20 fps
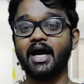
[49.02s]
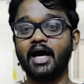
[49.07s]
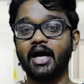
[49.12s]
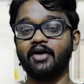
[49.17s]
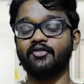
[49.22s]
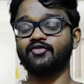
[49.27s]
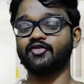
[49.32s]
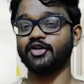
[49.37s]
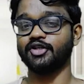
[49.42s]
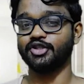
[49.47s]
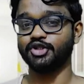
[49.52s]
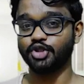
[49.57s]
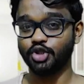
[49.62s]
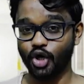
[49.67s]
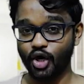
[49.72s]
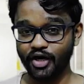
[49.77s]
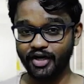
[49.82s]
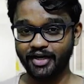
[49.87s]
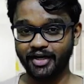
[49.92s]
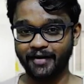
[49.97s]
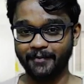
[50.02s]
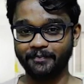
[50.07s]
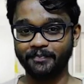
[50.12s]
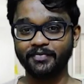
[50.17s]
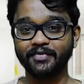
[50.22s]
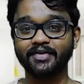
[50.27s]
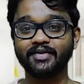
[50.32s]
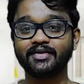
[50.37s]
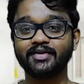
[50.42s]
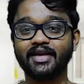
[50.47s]
after joining
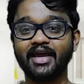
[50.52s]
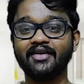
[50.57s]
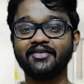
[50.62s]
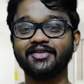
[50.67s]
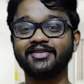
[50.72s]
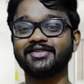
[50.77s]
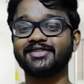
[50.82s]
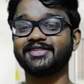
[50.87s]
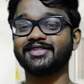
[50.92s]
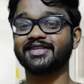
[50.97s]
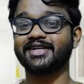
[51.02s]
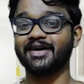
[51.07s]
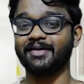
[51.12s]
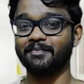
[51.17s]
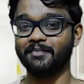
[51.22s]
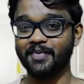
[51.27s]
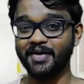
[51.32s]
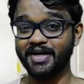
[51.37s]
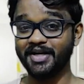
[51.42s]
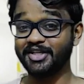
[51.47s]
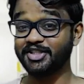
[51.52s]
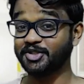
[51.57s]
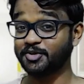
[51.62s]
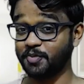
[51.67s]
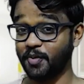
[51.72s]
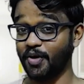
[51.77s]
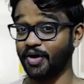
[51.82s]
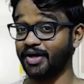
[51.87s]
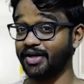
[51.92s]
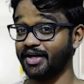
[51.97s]
Kevin's complete
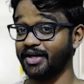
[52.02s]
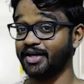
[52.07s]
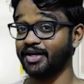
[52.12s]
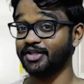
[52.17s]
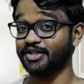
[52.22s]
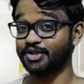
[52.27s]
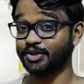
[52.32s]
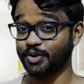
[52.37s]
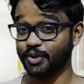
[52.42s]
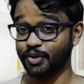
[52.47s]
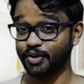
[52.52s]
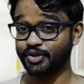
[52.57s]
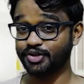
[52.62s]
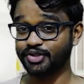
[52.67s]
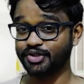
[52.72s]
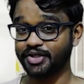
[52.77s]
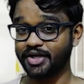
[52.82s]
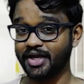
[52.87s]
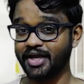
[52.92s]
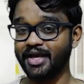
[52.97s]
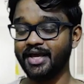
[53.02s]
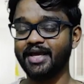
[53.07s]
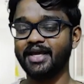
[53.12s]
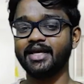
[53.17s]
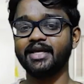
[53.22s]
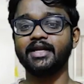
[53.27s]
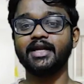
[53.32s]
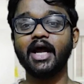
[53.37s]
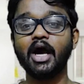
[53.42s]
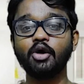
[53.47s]
spoken English course,
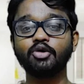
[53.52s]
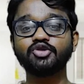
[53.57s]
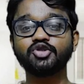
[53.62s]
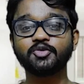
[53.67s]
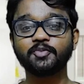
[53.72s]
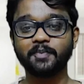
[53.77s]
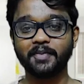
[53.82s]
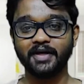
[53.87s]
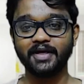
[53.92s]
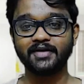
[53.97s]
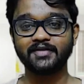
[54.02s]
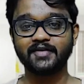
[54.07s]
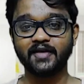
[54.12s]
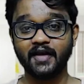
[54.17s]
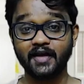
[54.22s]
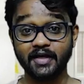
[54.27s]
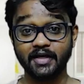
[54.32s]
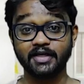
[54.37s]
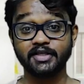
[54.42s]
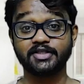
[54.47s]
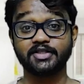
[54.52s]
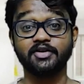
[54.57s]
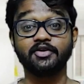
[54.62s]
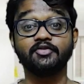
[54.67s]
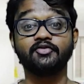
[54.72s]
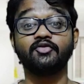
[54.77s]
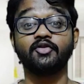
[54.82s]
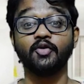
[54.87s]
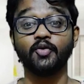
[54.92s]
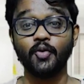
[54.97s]
he now speaks
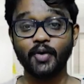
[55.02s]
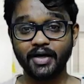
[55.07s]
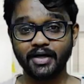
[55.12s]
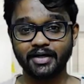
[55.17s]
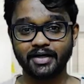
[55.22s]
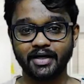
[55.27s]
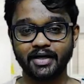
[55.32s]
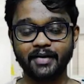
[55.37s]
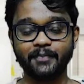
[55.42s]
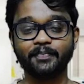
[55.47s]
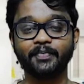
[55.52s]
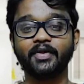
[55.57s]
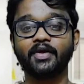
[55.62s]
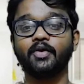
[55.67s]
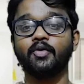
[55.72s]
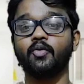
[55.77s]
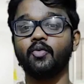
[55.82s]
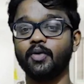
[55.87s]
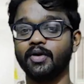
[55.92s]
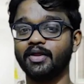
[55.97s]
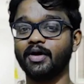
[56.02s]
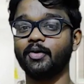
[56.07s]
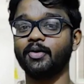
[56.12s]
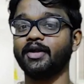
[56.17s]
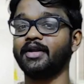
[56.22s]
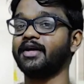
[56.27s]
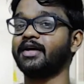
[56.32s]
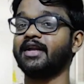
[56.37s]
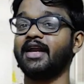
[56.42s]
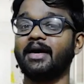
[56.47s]
English fluently without
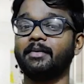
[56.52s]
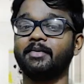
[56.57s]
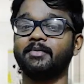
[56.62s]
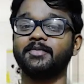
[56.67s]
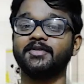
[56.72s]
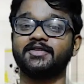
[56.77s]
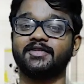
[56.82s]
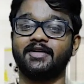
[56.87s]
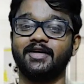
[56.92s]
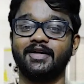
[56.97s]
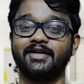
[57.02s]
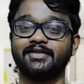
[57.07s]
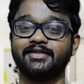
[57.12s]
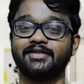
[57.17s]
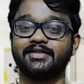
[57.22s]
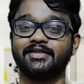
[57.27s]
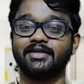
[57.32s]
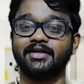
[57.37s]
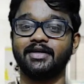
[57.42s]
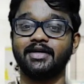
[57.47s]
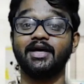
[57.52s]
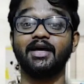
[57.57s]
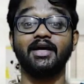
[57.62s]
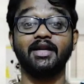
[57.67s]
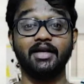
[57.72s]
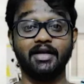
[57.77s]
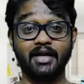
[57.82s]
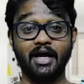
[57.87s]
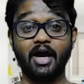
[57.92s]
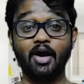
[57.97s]
any grammar mistakes.
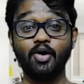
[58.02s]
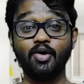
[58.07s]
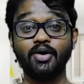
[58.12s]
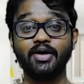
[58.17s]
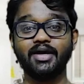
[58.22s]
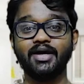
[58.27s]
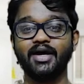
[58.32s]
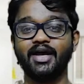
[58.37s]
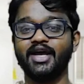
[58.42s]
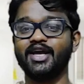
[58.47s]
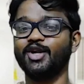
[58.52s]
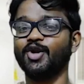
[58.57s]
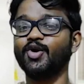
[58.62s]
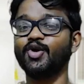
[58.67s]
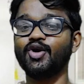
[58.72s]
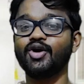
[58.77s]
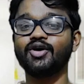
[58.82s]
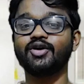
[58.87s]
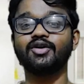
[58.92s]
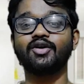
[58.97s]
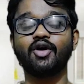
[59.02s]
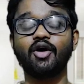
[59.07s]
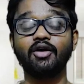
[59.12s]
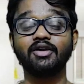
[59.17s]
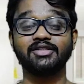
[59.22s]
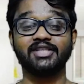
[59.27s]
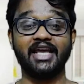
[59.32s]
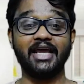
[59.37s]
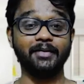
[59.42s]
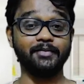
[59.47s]
Now, he no longer
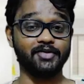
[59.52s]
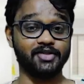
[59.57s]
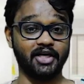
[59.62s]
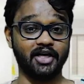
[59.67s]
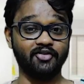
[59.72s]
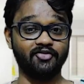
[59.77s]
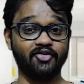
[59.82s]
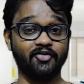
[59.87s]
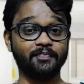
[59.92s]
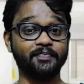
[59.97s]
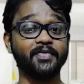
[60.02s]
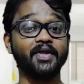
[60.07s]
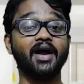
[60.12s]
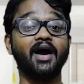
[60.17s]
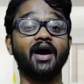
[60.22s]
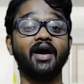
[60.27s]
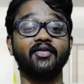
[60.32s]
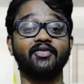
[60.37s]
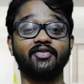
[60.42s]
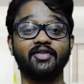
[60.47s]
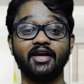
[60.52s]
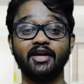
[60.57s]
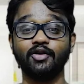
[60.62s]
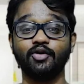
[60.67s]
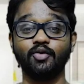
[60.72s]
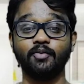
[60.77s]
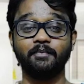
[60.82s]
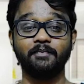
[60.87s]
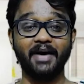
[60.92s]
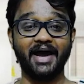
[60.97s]
calls himself a
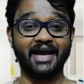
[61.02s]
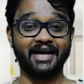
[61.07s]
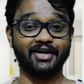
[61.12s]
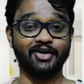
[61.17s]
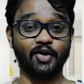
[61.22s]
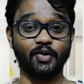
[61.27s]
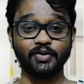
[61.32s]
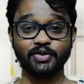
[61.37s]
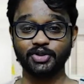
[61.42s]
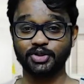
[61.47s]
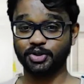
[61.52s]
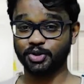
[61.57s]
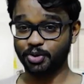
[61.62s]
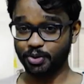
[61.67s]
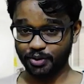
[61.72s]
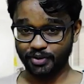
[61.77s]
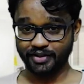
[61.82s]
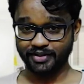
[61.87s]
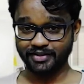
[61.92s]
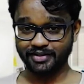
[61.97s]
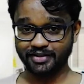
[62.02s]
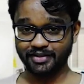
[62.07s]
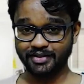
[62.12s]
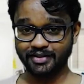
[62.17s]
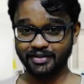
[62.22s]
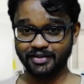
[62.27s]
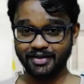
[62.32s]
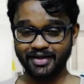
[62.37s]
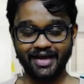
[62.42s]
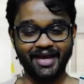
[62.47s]
Telugu background student.
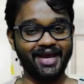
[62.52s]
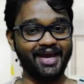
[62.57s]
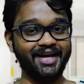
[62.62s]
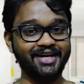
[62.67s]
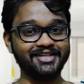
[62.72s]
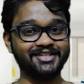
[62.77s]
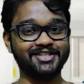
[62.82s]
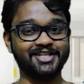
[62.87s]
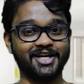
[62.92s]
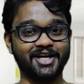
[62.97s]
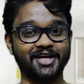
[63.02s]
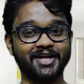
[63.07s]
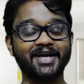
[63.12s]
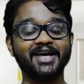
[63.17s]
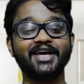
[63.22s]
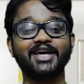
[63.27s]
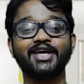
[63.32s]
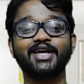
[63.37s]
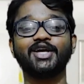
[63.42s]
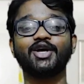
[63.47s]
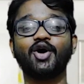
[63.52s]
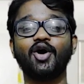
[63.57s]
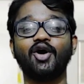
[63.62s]
Instead, he